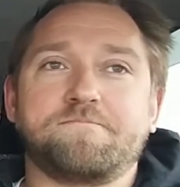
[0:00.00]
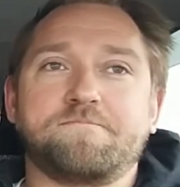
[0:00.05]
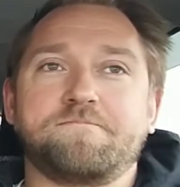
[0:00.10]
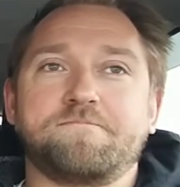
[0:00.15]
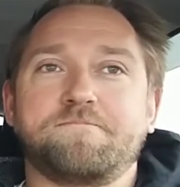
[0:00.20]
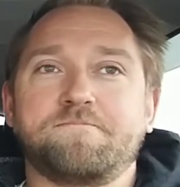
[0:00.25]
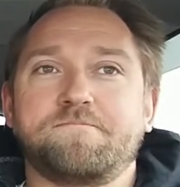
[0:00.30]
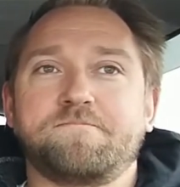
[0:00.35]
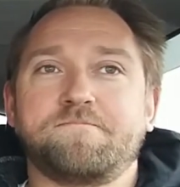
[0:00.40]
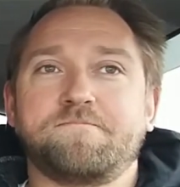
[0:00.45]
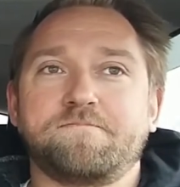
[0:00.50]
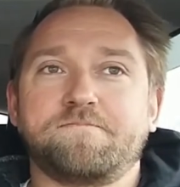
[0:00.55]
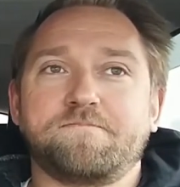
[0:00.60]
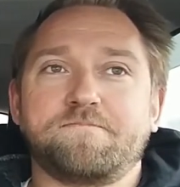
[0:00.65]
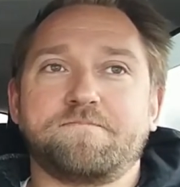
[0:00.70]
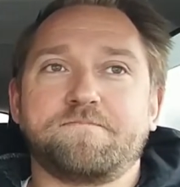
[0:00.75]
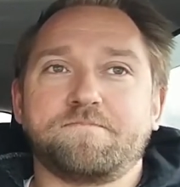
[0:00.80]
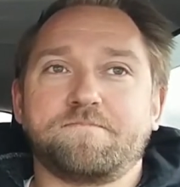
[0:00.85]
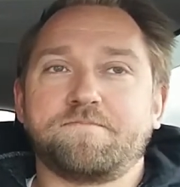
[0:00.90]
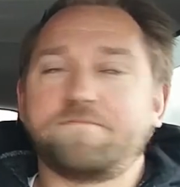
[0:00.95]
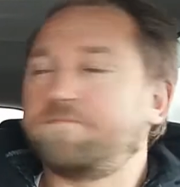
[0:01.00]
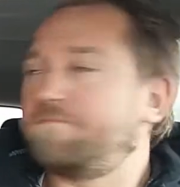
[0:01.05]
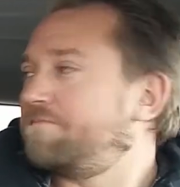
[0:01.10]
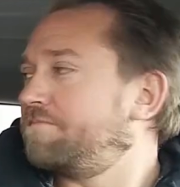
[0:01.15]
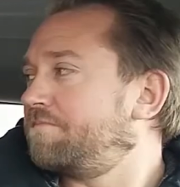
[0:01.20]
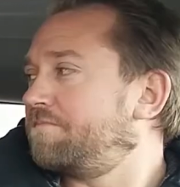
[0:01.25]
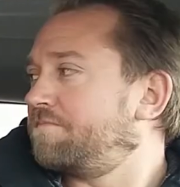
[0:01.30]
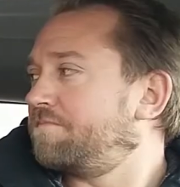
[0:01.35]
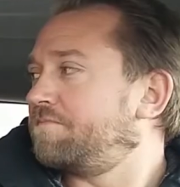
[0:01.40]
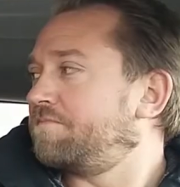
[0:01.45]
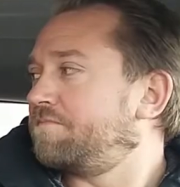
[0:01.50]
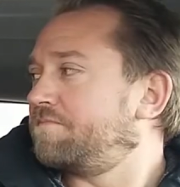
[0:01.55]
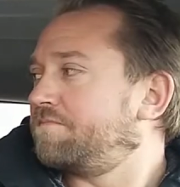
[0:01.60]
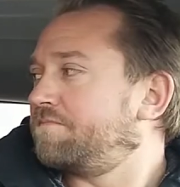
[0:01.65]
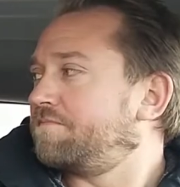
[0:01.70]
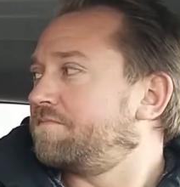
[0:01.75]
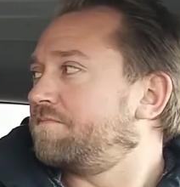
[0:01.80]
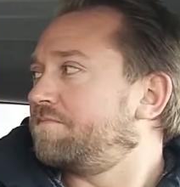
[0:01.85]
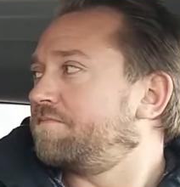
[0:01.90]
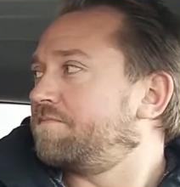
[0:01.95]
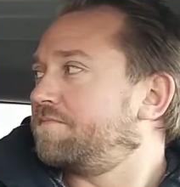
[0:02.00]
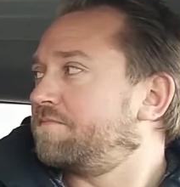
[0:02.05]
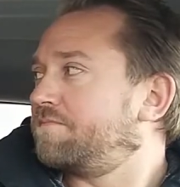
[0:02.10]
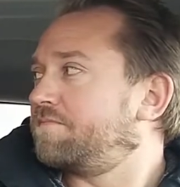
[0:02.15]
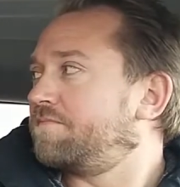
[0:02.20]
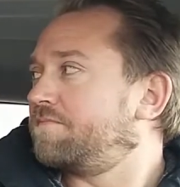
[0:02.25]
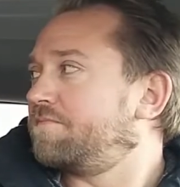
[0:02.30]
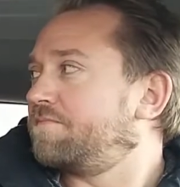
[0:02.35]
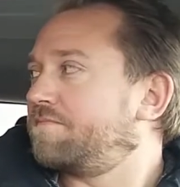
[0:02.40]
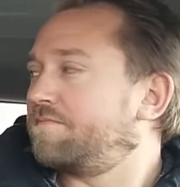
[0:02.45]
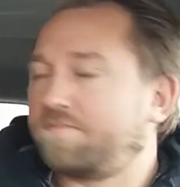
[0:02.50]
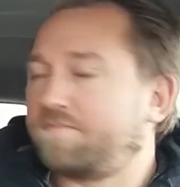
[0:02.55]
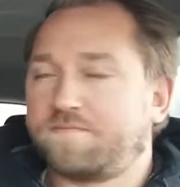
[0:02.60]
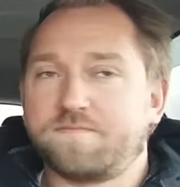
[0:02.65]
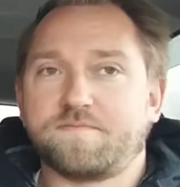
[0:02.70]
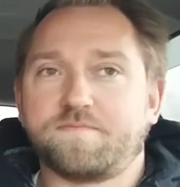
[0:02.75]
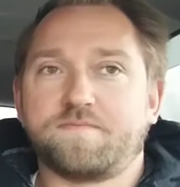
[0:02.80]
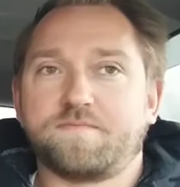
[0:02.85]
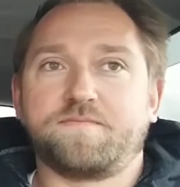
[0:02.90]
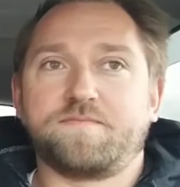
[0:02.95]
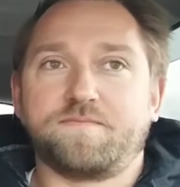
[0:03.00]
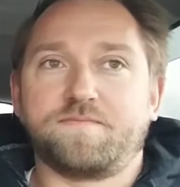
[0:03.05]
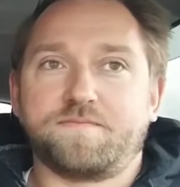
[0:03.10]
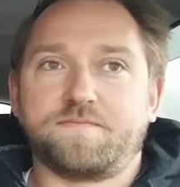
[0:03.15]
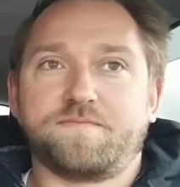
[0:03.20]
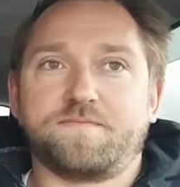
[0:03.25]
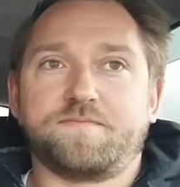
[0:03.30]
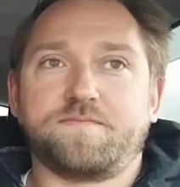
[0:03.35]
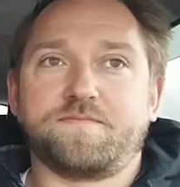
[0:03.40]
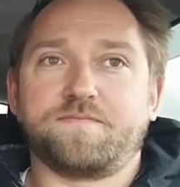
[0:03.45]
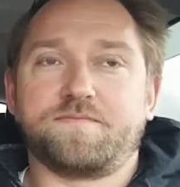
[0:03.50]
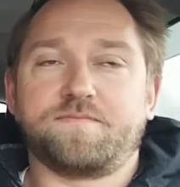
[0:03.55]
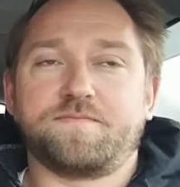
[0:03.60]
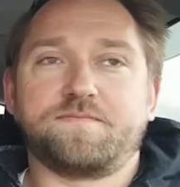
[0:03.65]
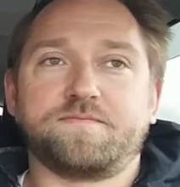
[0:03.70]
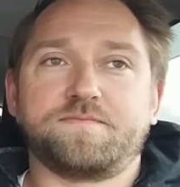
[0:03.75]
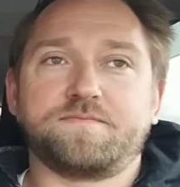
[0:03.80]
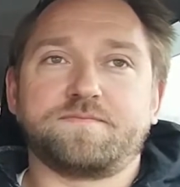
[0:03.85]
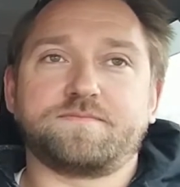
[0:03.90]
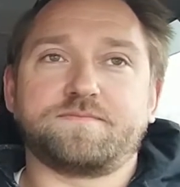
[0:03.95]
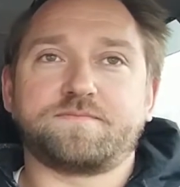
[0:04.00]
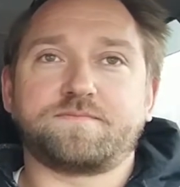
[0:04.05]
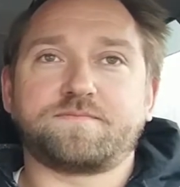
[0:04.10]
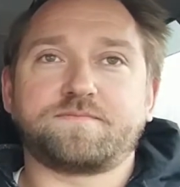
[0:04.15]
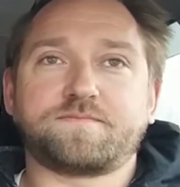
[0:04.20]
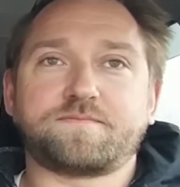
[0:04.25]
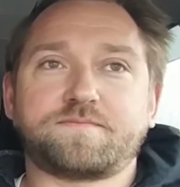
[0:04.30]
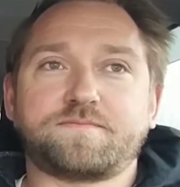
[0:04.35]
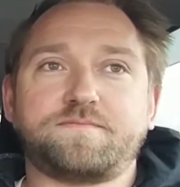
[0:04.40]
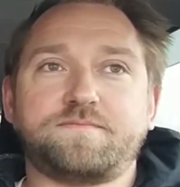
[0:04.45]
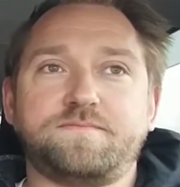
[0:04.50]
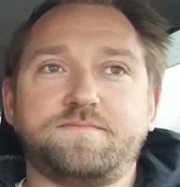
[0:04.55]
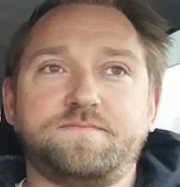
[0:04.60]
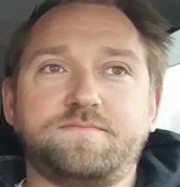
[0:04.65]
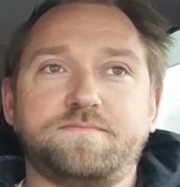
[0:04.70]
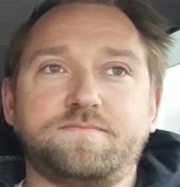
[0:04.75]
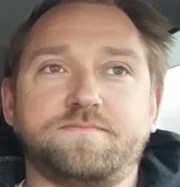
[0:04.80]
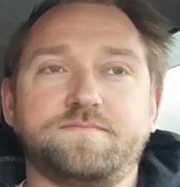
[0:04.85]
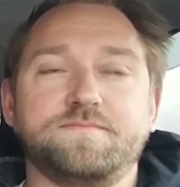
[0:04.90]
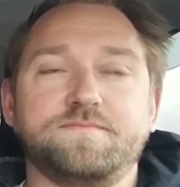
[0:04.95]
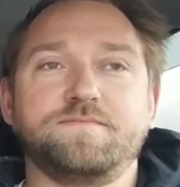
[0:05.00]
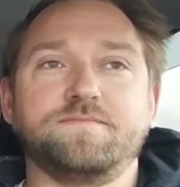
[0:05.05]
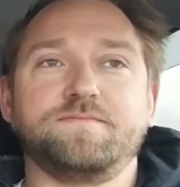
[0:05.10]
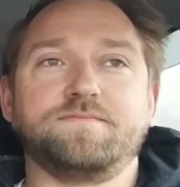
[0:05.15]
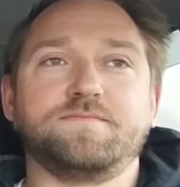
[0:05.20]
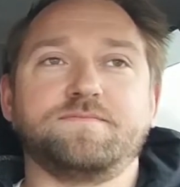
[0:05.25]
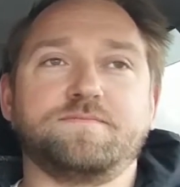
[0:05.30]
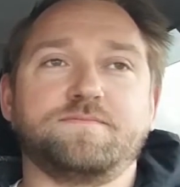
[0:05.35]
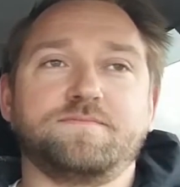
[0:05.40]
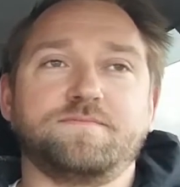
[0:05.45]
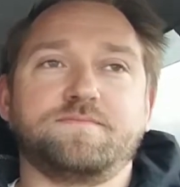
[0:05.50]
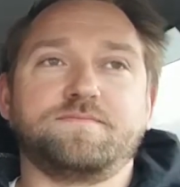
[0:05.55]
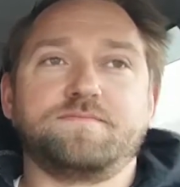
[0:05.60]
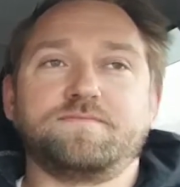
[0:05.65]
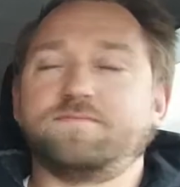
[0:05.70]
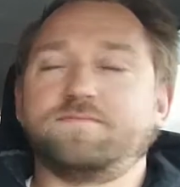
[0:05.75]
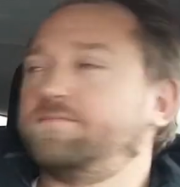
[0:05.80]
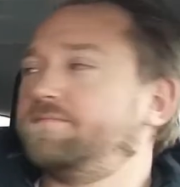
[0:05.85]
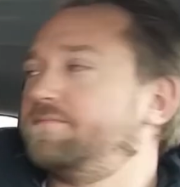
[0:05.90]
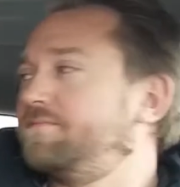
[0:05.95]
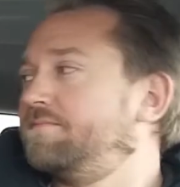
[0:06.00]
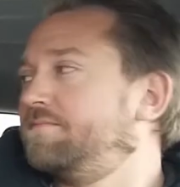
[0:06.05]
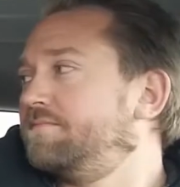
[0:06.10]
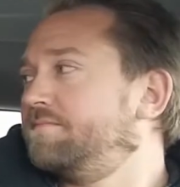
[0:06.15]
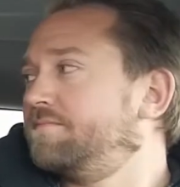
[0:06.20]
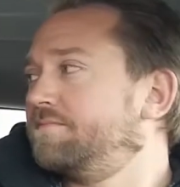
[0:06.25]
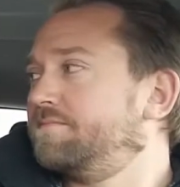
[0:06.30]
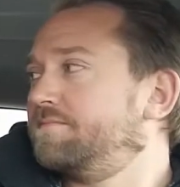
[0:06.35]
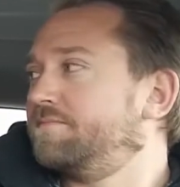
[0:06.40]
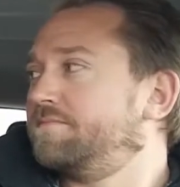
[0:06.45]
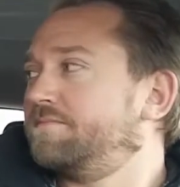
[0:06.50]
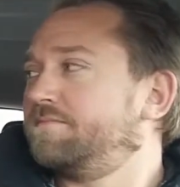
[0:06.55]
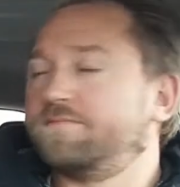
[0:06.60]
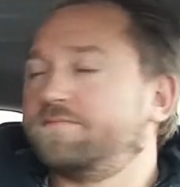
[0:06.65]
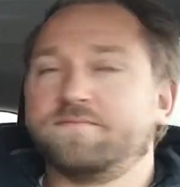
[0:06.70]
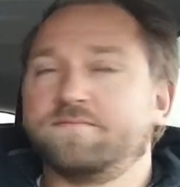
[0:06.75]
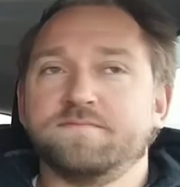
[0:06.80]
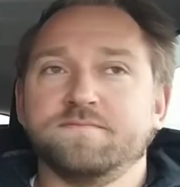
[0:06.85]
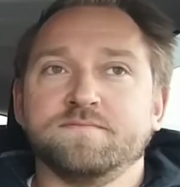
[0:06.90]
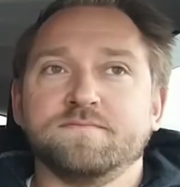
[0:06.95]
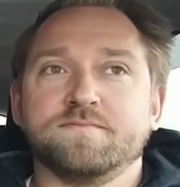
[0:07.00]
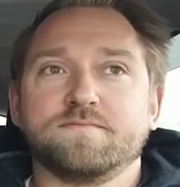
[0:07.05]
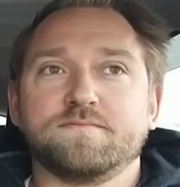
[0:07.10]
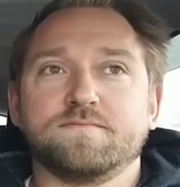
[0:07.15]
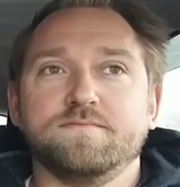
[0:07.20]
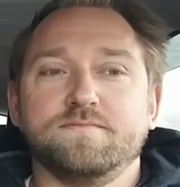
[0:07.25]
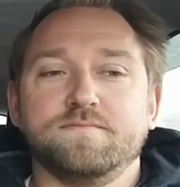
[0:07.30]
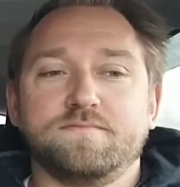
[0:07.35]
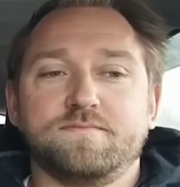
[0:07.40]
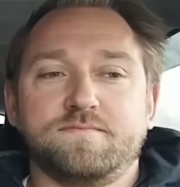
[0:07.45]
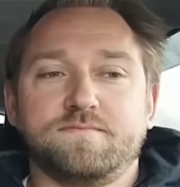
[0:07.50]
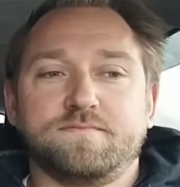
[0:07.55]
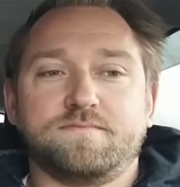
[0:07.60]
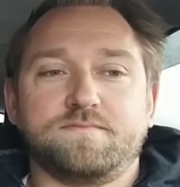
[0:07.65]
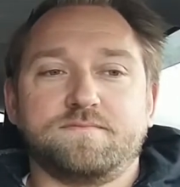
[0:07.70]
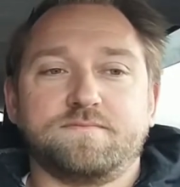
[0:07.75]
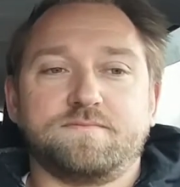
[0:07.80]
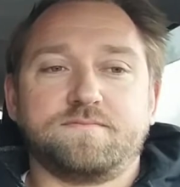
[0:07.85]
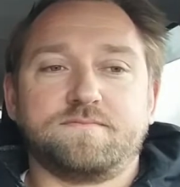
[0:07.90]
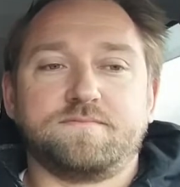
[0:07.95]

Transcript: [no speech]